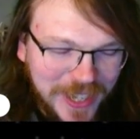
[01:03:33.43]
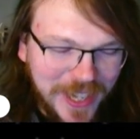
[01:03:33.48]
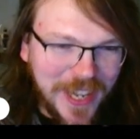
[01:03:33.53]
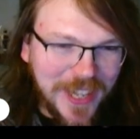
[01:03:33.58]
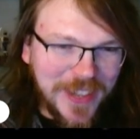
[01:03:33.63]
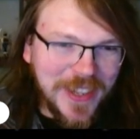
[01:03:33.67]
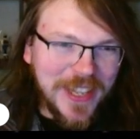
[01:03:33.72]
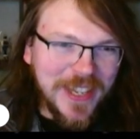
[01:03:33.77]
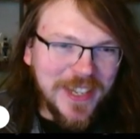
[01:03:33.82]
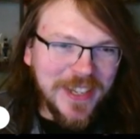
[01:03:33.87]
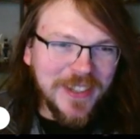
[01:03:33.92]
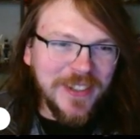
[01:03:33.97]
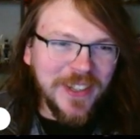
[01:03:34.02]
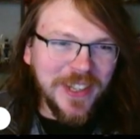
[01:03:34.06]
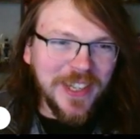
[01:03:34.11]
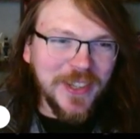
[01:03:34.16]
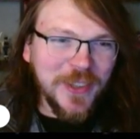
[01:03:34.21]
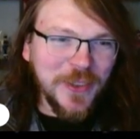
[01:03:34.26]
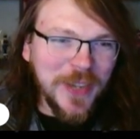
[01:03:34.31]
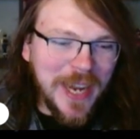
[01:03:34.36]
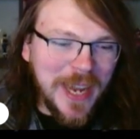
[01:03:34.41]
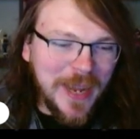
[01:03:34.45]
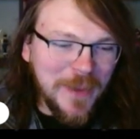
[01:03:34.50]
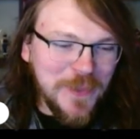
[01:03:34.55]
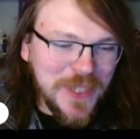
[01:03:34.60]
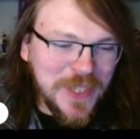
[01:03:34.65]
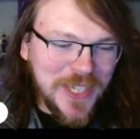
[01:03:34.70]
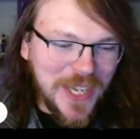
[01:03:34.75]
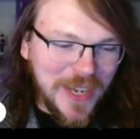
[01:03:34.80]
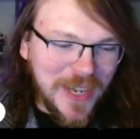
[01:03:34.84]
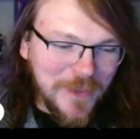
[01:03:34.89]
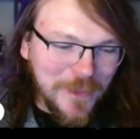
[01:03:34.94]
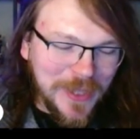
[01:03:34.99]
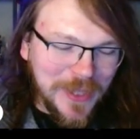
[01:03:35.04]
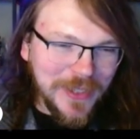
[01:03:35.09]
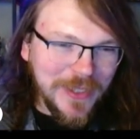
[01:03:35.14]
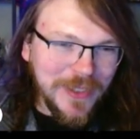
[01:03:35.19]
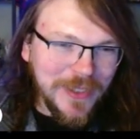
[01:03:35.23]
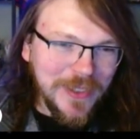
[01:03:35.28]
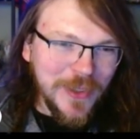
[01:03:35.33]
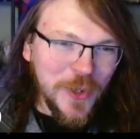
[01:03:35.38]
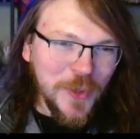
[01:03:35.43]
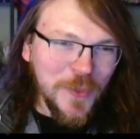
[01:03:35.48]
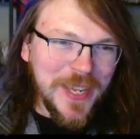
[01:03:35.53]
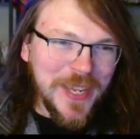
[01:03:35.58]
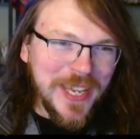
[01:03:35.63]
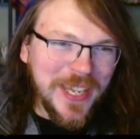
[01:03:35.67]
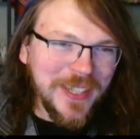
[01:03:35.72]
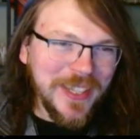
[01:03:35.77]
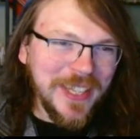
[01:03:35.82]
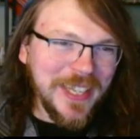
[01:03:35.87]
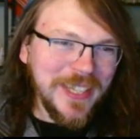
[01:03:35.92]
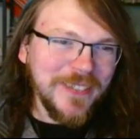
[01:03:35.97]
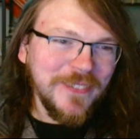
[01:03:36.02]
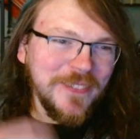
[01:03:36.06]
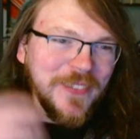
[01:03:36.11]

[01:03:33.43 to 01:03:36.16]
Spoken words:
and then like grabs Megumi and like